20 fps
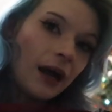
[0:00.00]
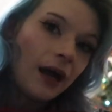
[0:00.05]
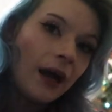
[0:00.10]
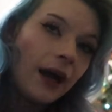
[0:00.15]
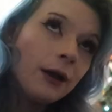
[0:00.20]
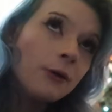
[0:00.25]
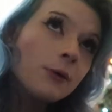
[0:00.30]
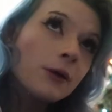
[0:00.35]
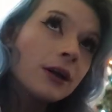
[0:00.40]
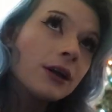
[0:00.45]

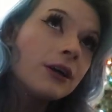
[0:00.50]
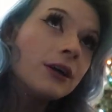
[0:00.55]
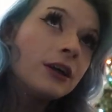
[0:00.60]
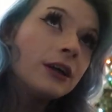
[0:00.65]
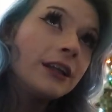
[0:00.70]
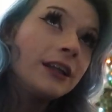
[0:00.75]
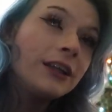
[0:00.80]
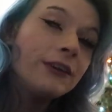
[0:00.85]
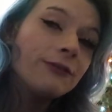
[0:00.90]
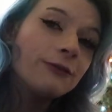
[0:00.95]
I wear a
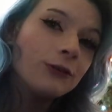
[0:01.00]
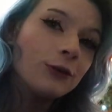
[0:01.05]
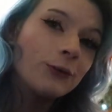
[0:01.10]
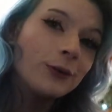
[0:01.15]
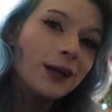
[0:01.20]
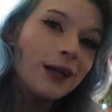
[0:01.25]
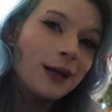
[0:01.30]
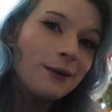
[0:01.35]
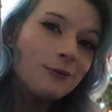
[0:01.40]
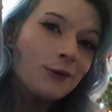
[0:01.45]
hoodie for
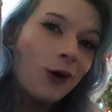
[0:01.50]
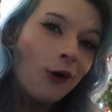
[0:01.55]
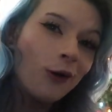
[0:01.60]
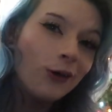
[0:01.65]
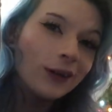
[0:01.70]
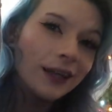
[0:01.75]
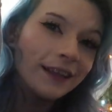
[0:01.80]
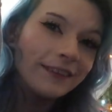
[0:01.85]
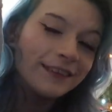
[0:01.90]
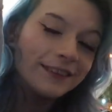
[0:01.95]
when I'm
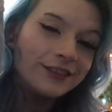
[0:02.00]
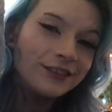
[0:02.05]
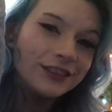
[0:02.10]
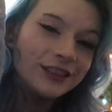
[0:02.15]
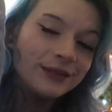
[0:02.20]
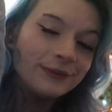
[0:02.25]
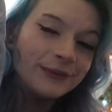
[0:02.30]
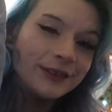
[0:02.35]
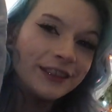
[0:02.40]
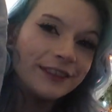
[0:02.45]
cold at the
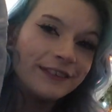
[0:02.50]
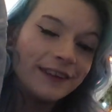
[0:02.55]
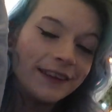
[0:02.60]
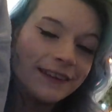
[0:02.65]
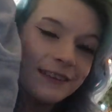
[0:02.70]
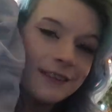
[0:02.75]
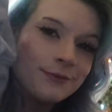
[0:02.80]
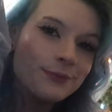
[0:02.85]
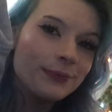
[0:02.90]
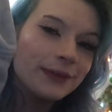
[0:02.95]
gym because I
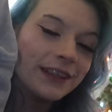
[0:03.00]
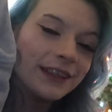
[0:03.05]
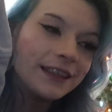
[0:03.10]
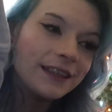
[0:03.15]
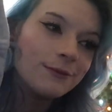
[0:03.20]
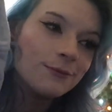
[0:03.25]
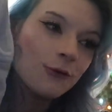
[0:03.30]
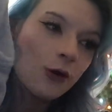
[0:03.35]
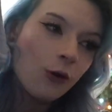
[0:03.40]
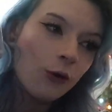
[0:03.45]

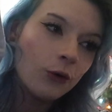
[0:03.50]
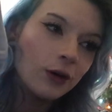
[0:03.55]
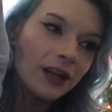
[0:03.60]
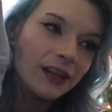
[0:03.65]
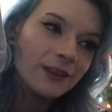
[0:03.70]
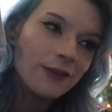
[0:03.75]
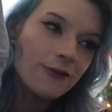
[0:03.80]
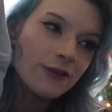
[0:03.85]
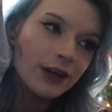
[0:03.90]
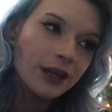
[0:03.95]
typically am cold
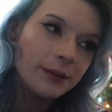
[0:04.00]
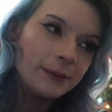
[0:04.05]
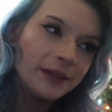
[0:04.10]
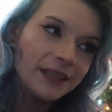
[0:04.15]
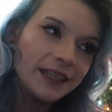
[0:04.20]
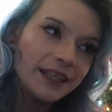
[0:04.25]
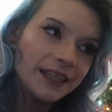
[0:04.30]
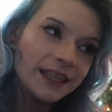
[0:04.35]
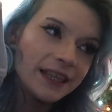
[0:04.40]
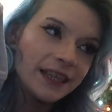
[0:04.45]
at the very
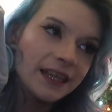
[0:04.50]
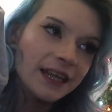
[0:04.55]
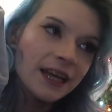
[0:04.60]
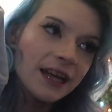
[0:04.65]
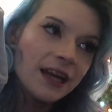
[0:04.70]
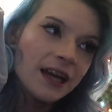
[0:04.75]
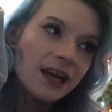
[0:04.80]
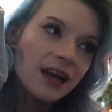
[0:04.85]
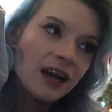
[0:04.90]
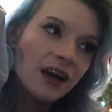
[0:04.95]
beginning
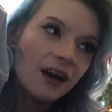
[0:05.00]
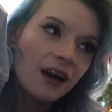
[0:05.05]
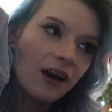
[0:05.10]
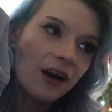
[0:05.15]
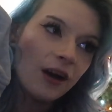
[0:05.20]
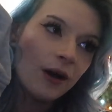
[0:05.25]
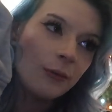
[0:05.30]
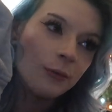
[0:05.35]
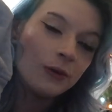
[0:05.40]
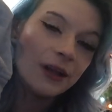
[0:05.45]

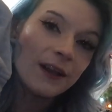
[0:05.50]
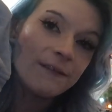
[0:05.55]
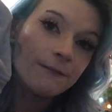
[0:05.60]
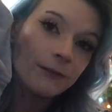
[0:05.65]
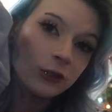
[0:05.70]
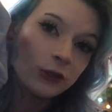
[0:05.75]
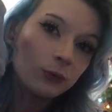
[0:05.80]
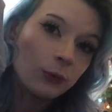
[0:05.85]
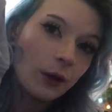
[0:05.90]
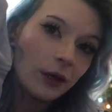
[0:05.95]
when I
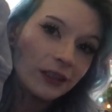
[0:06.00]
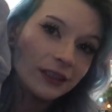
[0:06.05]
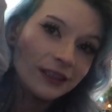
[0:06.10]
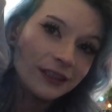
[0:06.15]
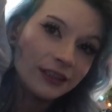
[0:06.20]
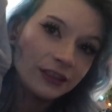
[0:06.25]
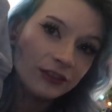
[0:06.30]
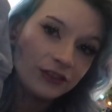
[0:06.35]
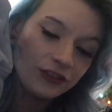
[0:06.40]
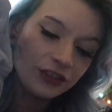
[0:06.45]
first walk
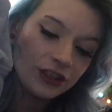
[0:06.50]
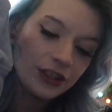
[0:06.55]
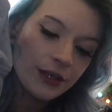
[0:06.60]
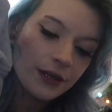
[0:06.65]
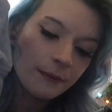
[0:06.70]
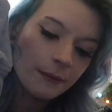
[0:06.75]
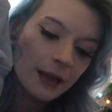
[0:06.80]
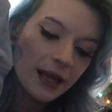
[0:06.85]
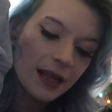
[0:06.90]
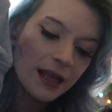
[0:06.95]
into the
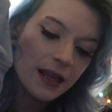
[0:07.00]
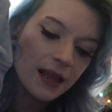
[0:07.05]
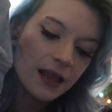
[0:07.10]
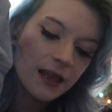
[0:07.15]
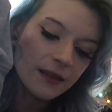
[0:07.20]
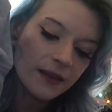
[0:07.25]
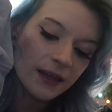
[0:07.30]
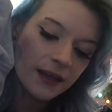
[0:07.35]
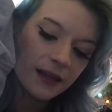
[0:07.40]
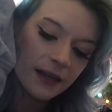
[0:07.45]
gym,
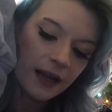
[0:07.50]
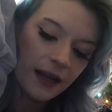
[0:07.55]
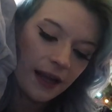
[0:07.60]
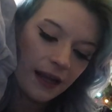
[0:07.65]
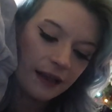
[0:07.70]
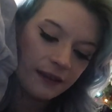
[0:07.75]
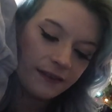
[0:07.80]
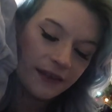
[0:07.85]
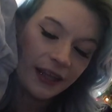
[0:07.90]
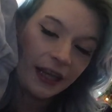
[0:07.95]
and then
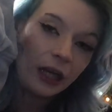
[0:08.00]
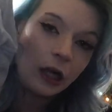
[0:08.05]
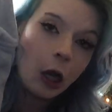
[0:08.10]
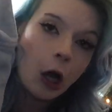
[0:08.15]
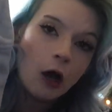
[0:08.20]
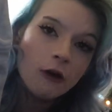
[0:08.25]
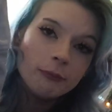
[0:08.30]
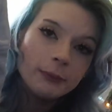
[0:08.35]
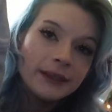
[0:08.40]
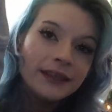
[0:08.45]
I take it
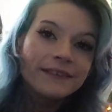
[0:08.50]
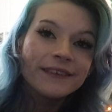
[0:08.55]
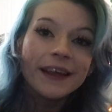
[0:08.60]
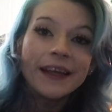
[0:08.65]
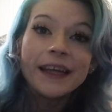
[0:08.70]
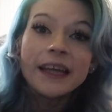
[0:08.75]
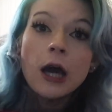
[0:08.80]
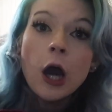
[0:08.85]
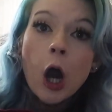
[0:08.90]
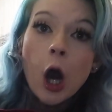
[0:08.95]
off because
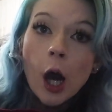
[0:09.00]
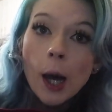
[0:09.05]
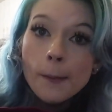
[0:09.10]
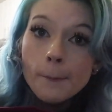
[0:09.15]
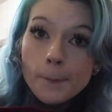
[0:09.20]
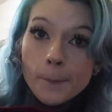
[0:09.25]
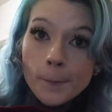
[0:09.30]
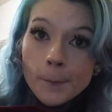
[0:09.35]
I get hot.